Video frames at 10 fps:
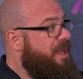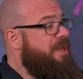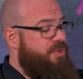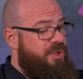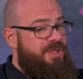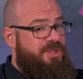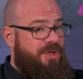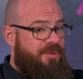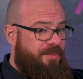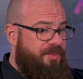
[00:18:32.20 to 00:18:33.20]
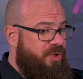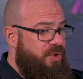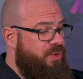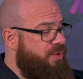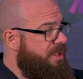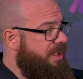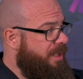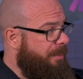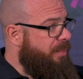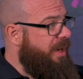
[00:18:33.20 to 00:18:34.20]
So you can start using
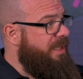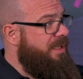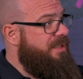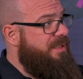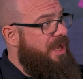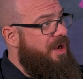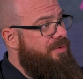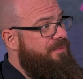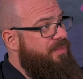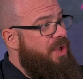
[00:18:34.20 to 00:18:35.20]
and breaking it down.